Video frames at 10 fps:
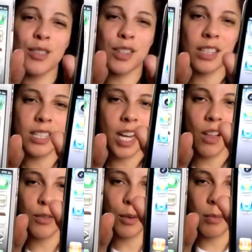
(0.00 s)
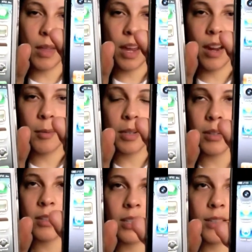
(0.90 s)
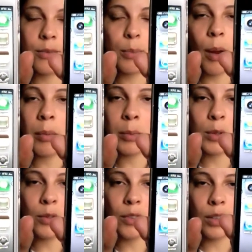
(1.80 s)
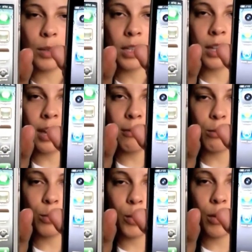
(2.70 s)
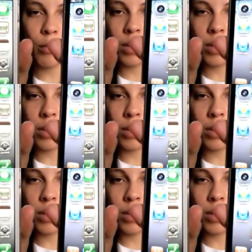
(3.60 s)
if you can tell from there. I mean, probably you've seen already the iPhone 4 in real